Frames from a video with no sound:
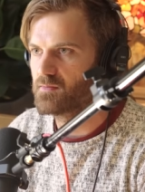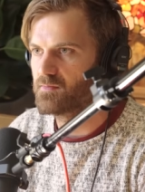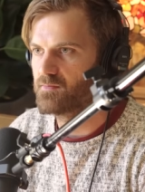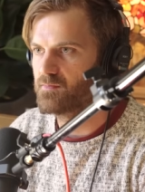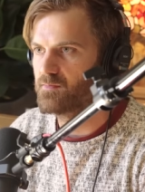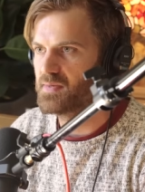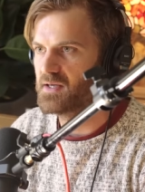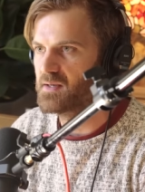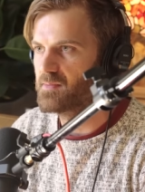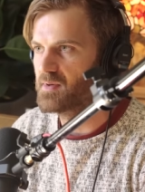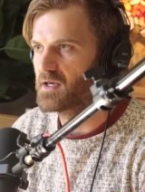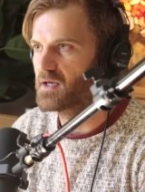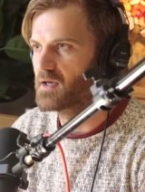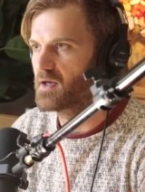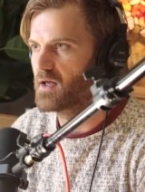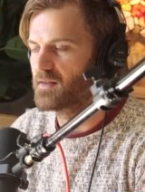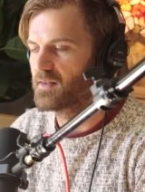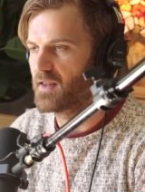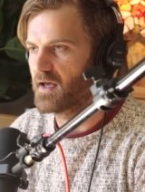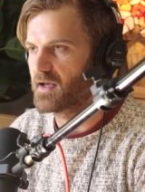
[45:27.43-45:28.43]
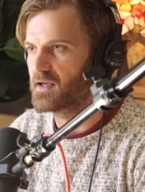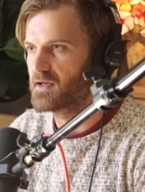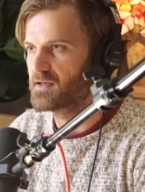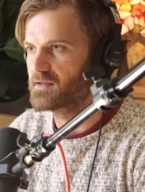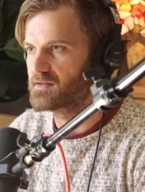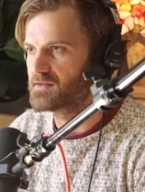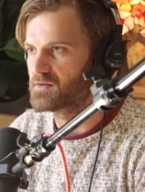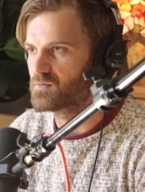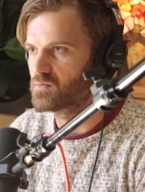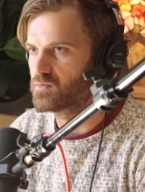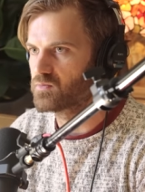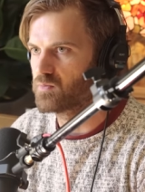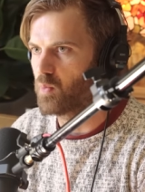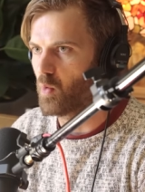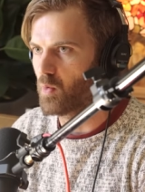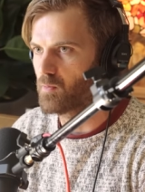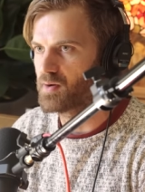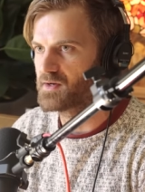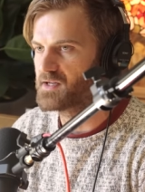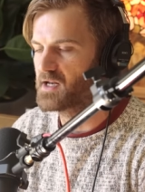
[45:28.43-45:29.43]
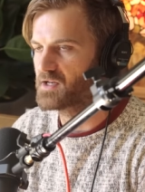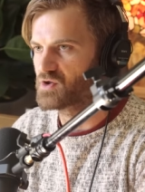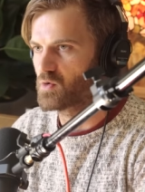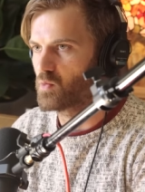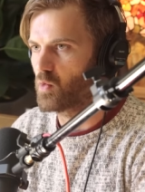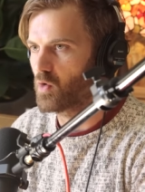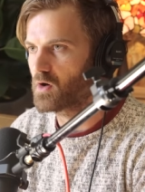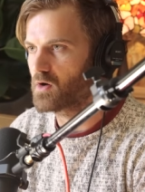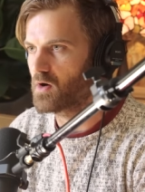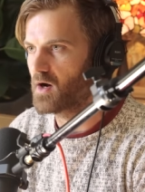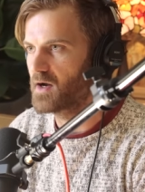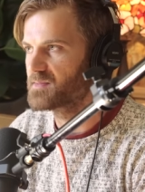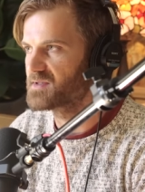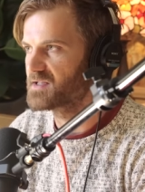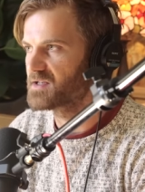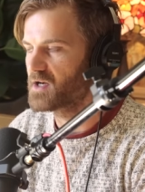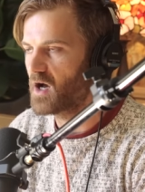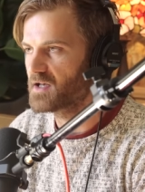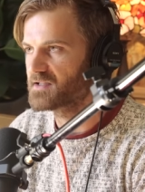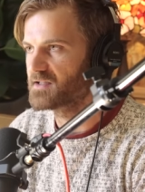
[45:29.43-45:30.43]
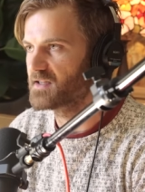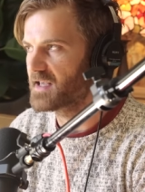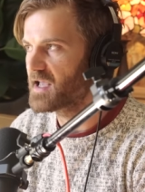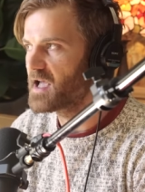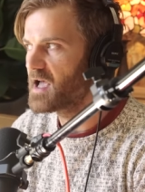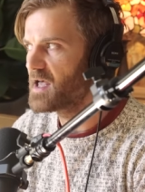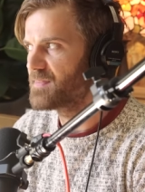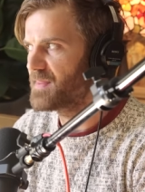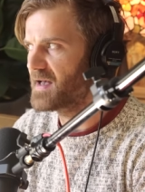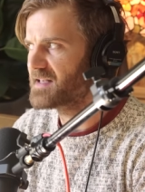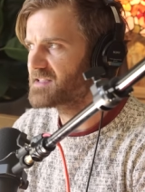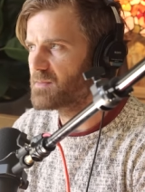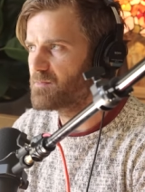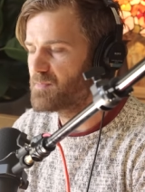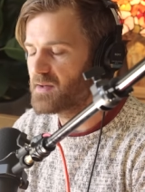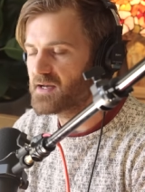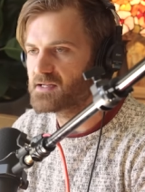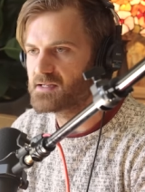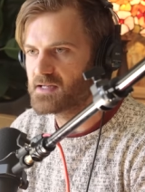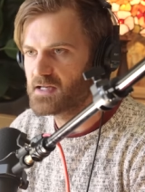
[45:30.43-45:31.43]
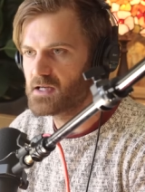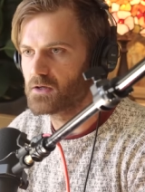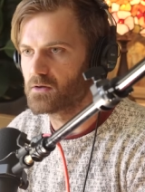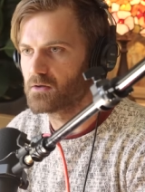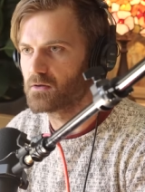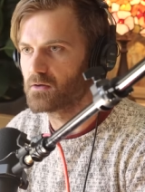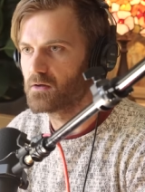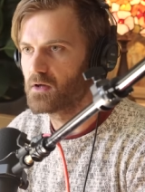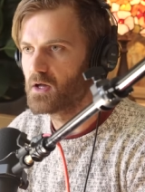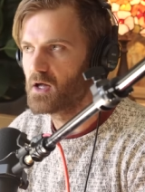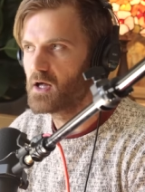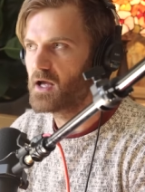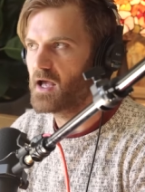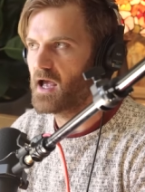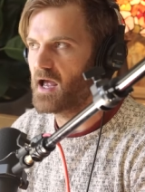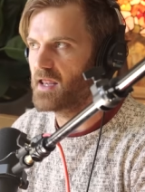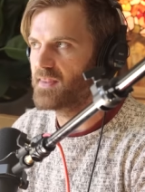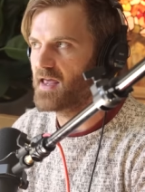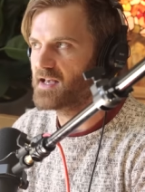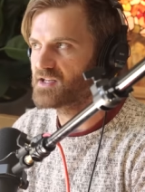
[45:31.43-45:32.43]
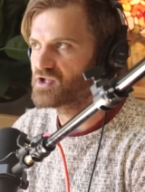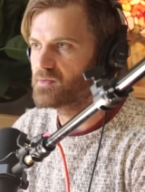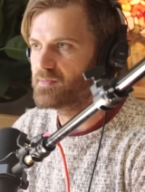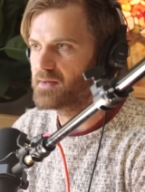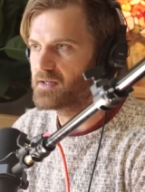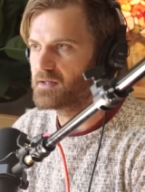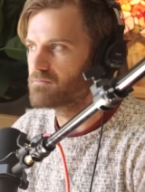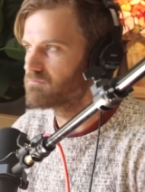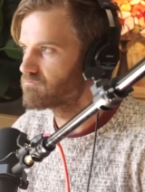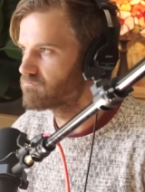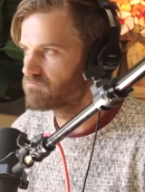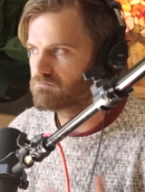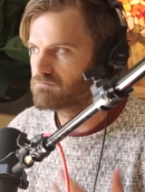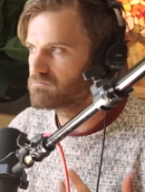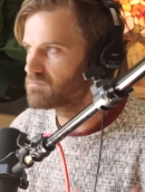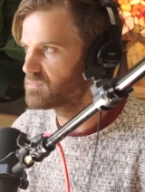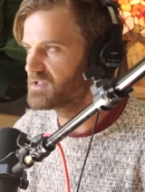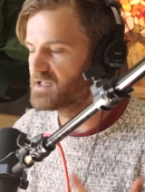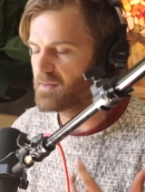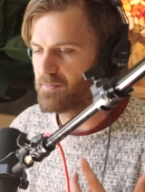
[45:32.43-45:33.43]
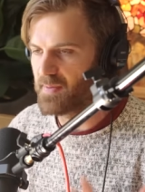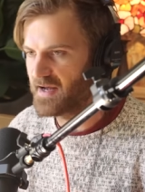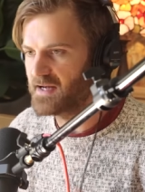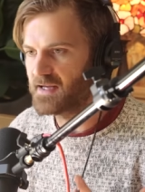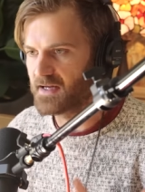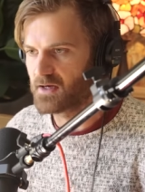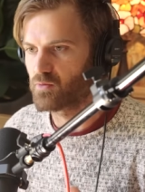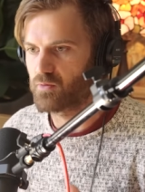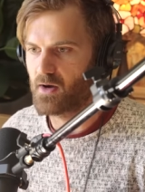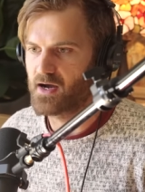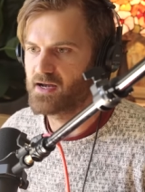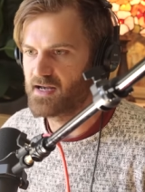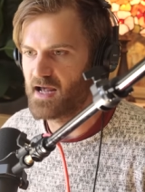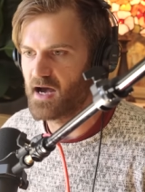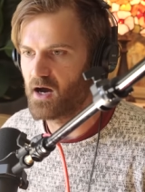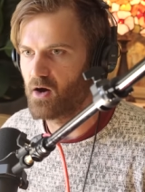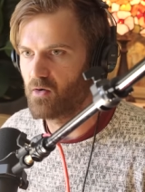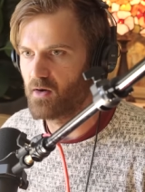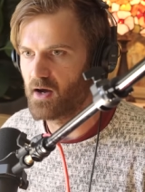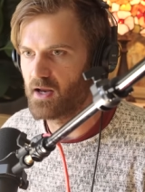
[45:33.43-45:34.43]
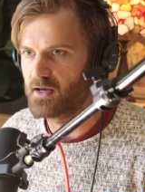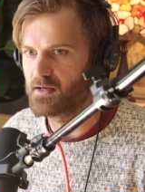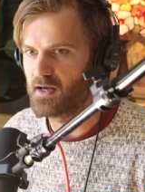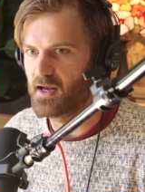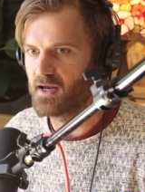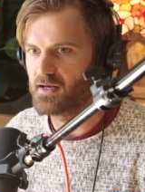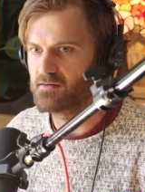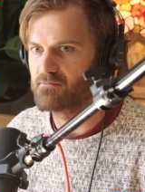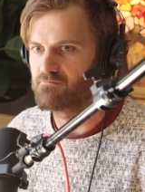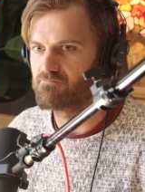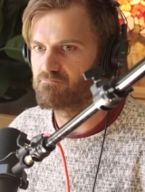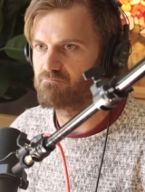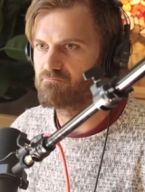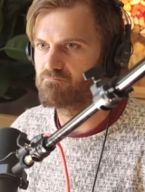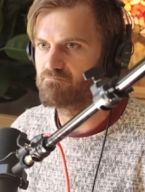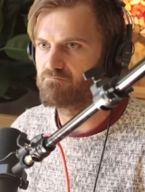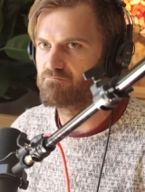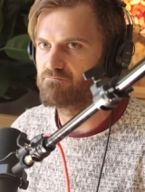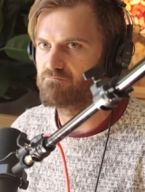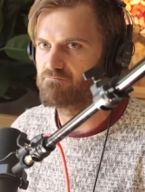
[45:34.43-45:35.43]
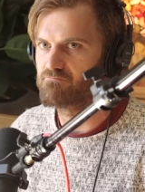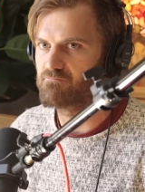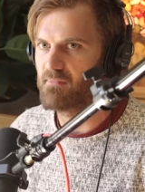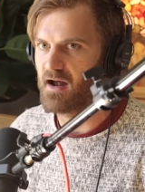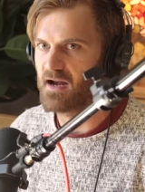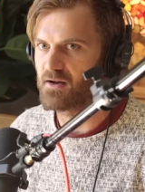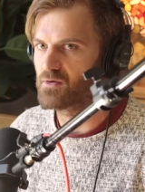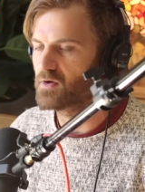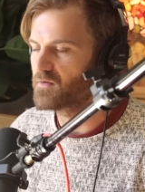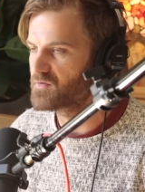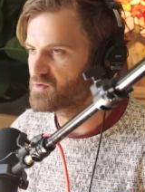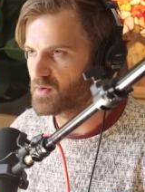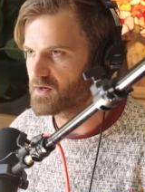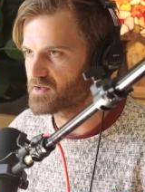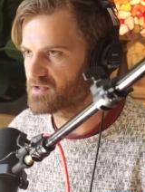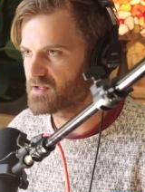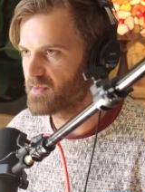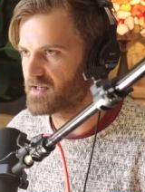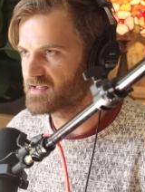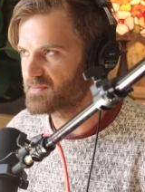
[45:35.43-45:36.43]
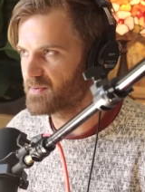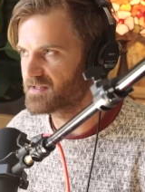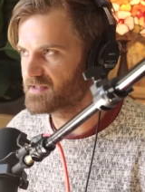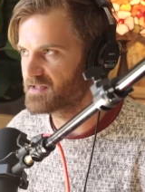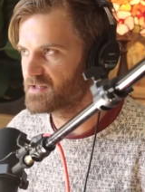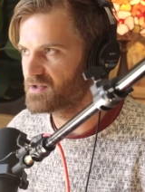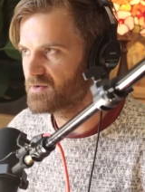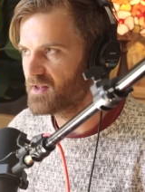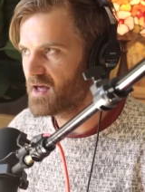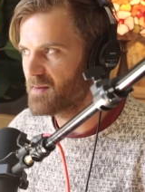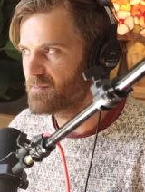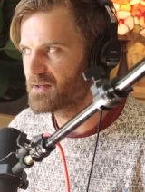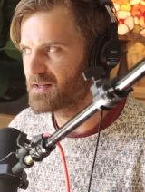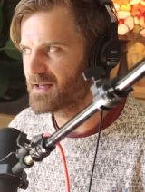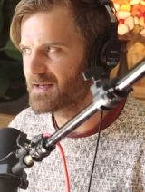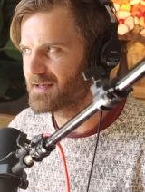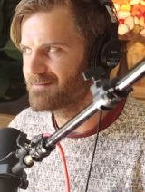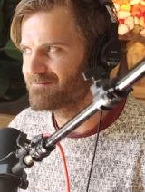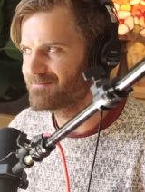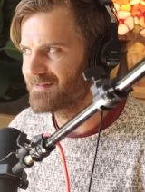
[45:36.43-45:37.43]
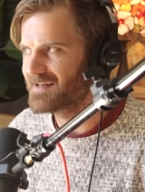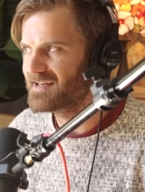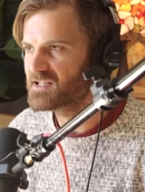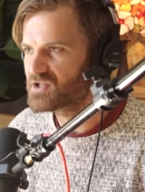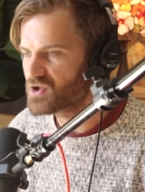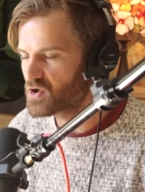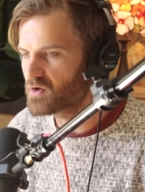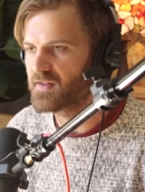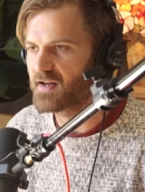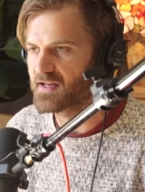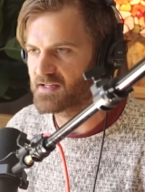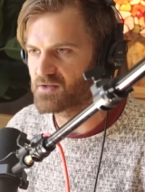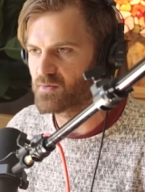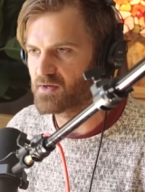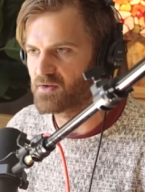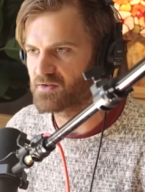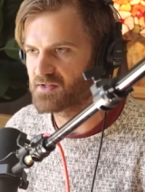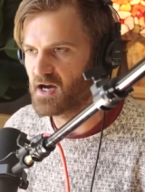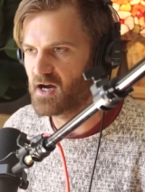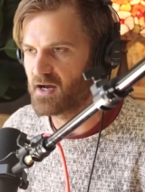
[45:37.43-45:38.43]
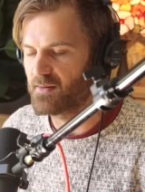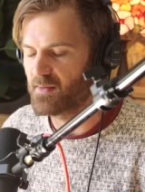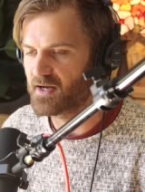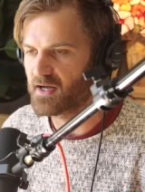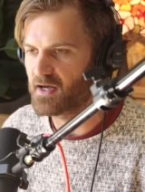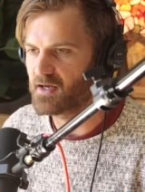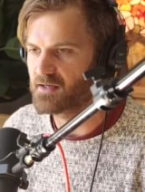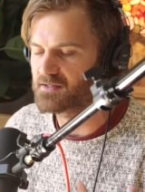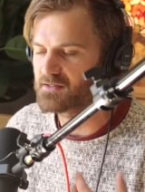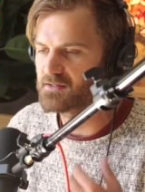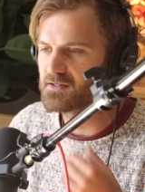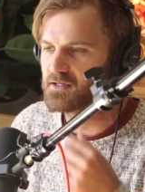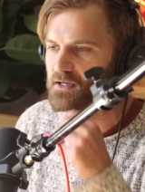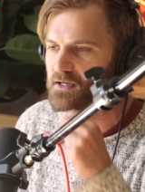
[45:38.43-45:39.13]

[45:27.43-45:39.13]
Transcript: Bibi and like his war- potential war crimes in Gaza. Like that's a big deal, and that should be debated right now. And and I don't know if Twitter's the best place to do that, but like it is good that it's real time, I guess.